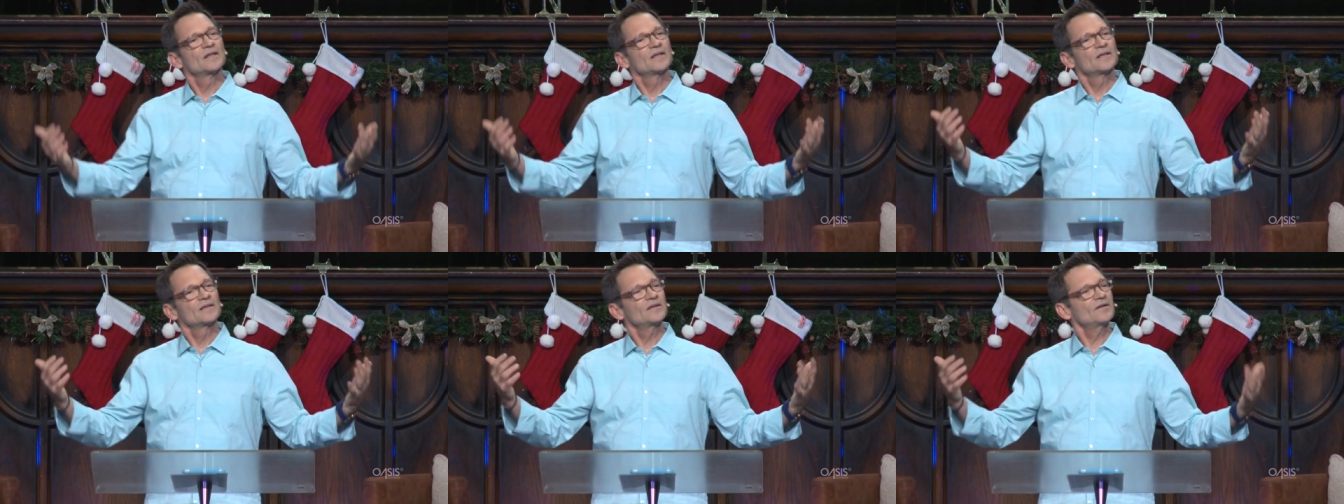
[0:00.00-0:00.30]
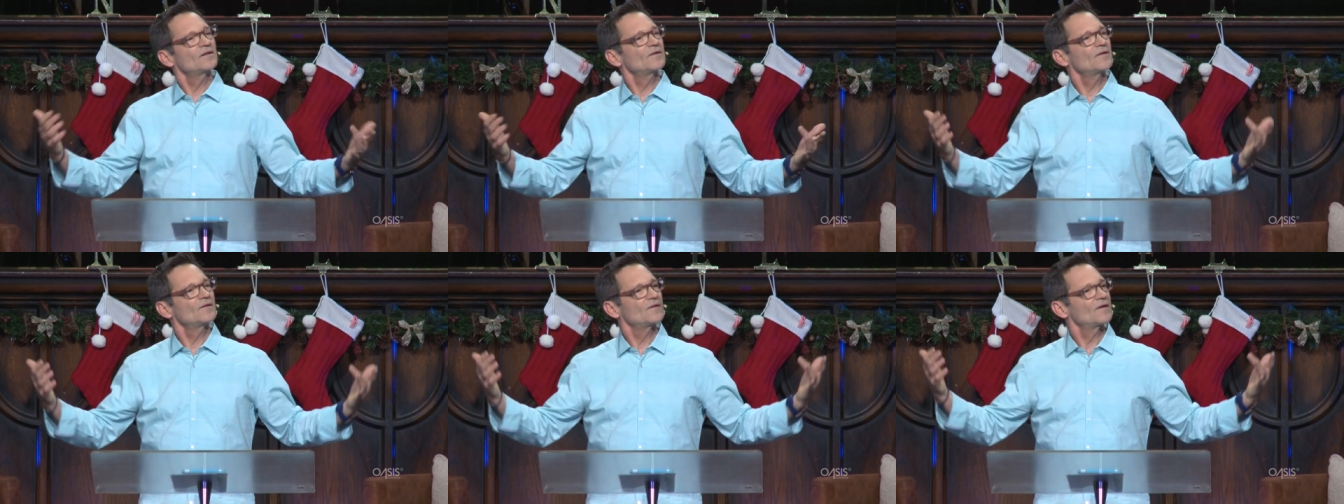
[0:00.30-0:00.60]
you
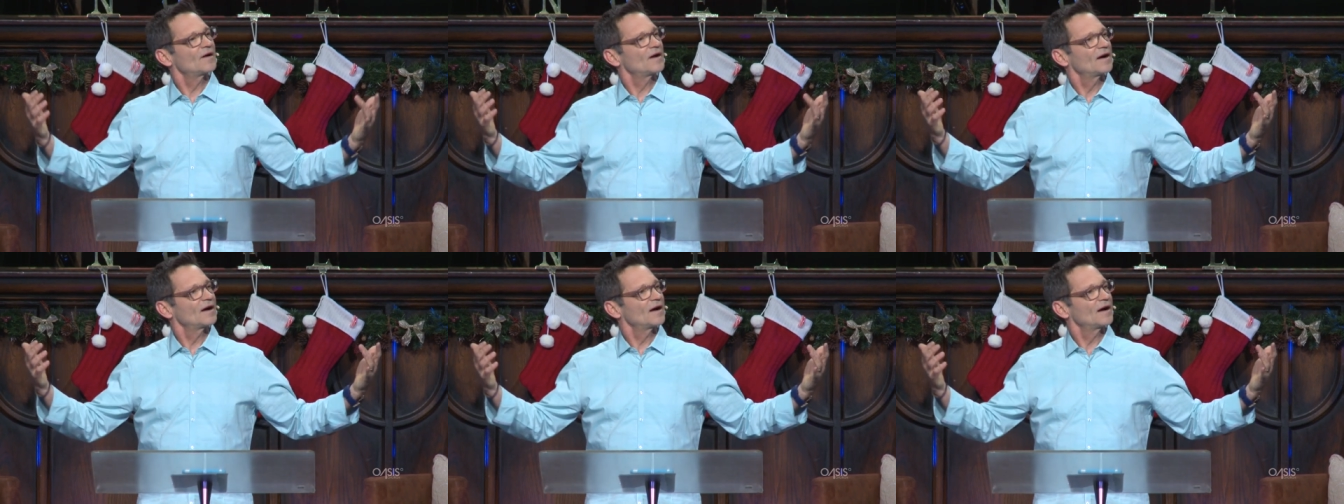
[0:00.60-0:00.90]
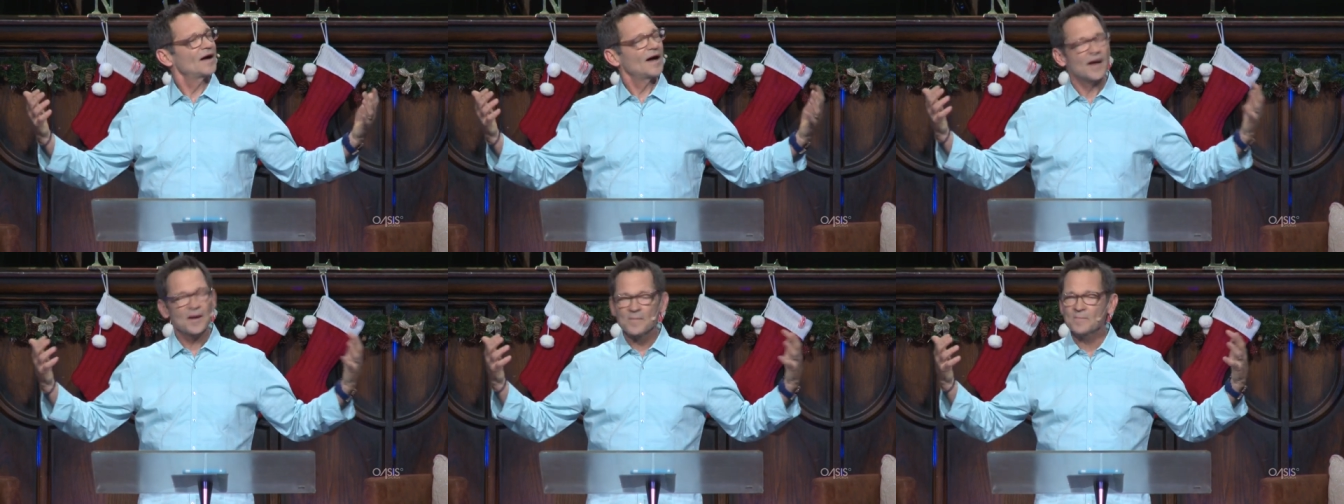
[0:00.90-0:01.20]
know,
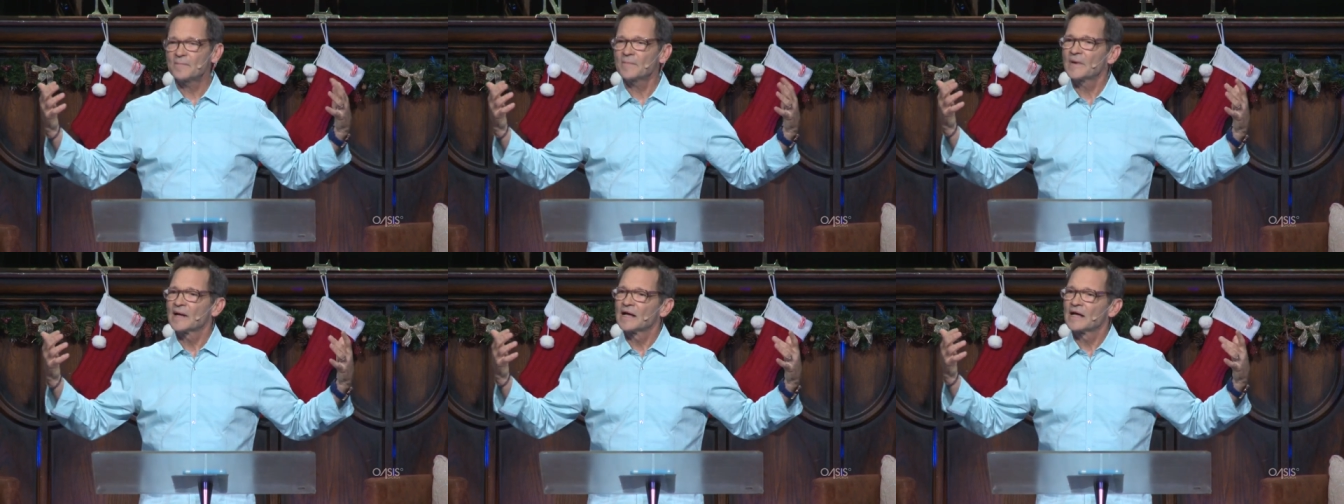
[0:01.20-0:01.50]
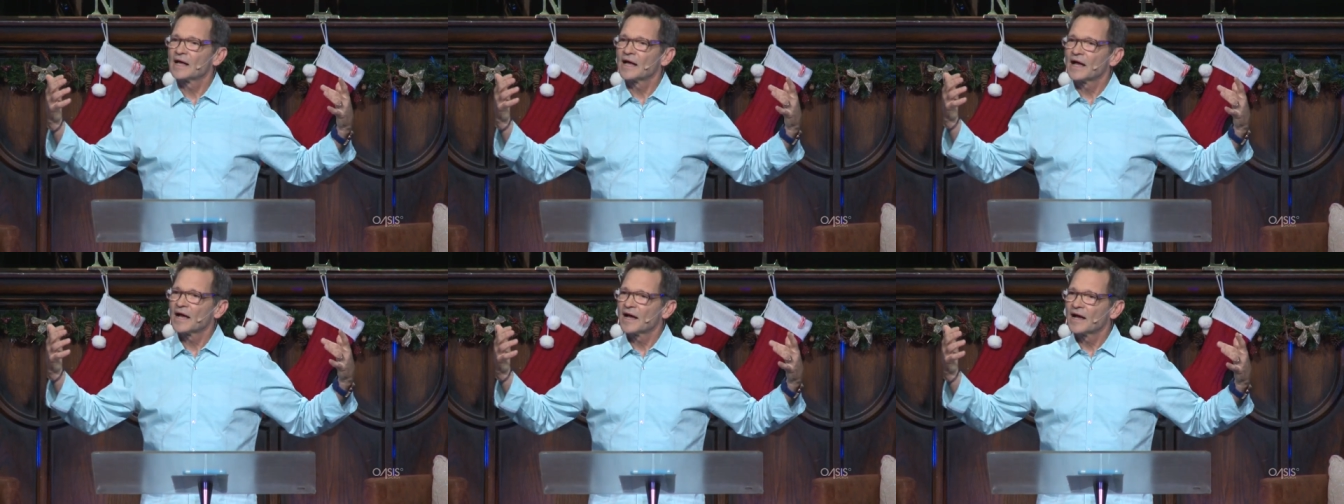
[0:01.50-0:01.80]
I'm
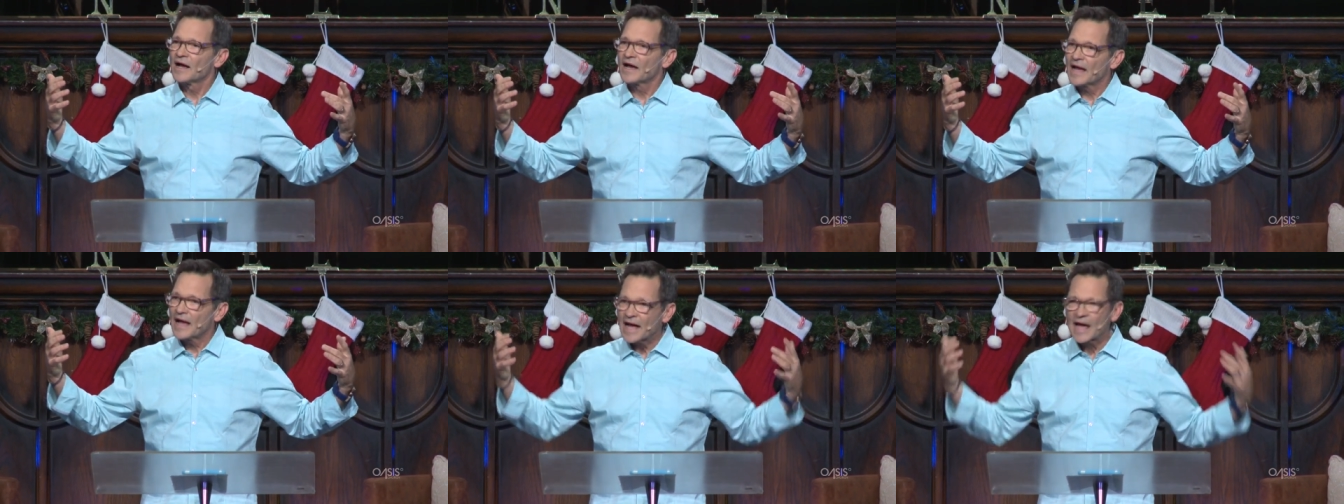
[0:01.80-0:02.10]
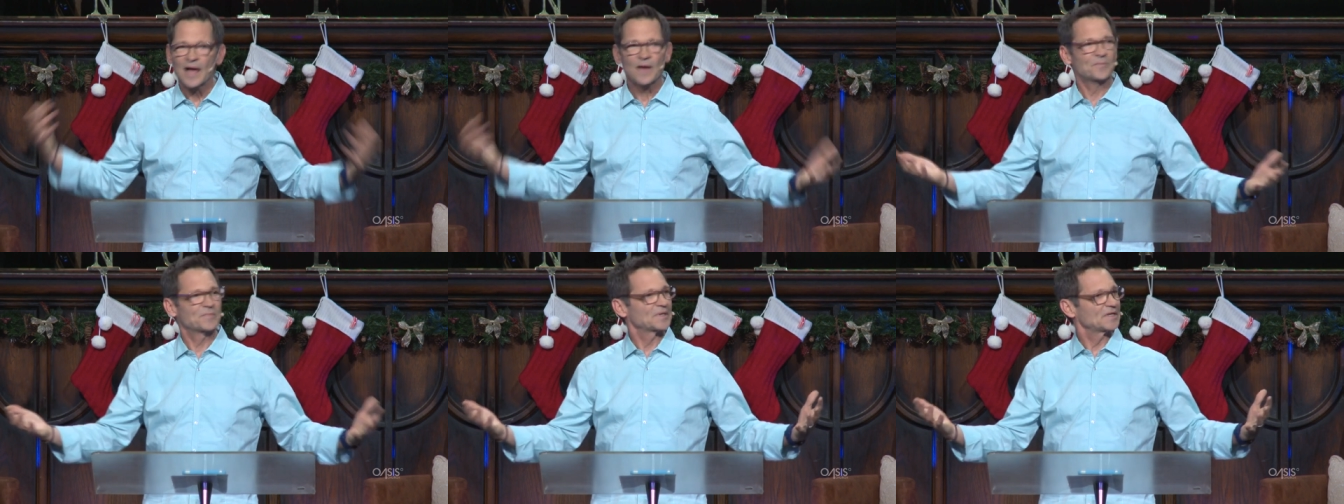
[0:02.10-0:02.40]

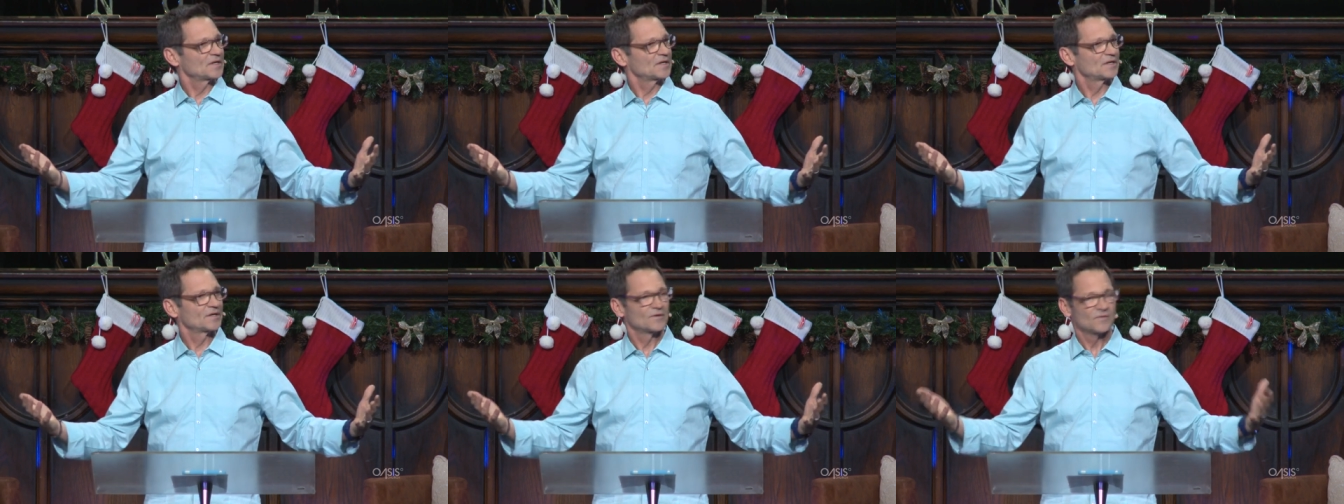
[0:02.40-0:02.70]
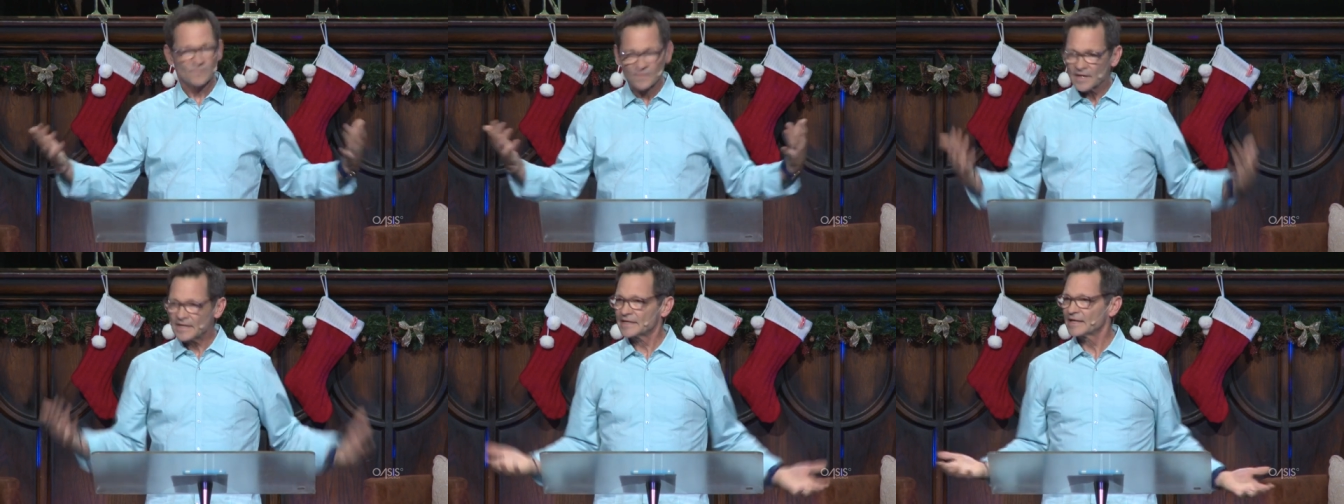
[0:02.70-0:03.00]
happy
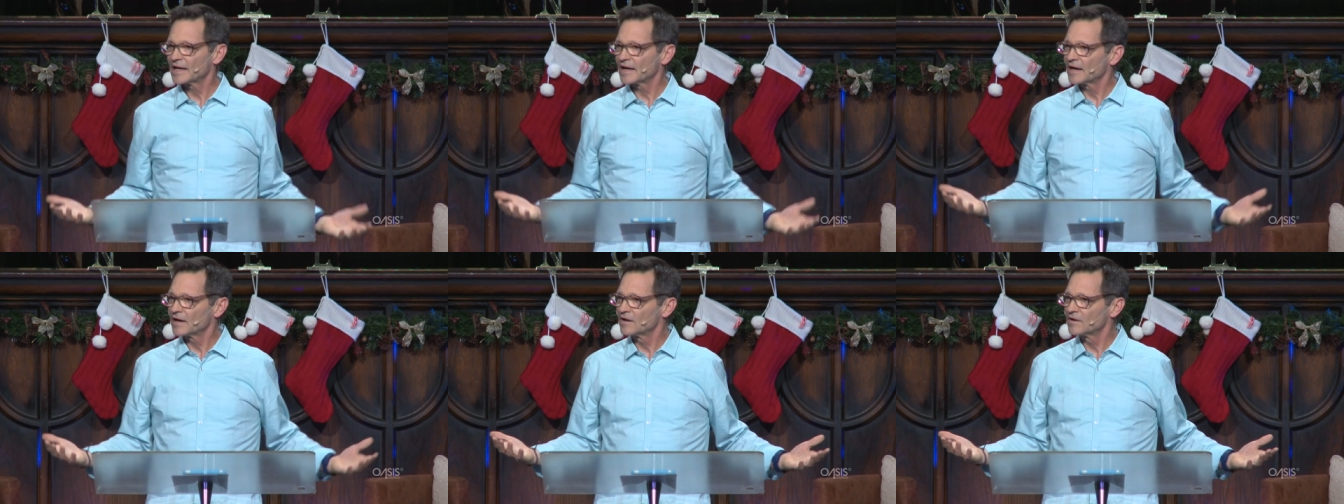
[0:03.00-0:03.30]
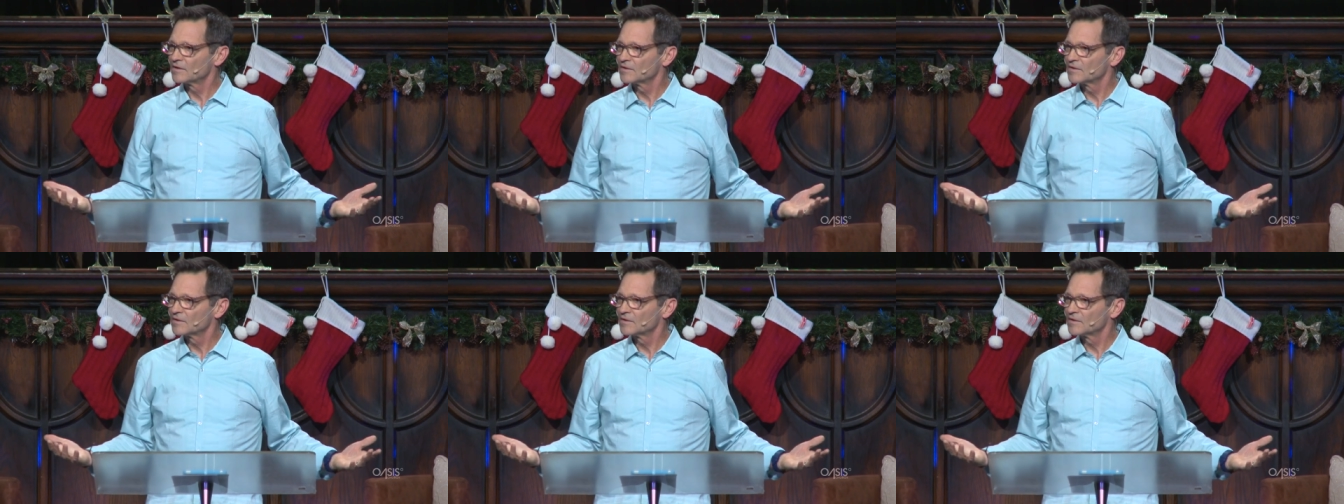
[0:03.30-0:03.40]
right now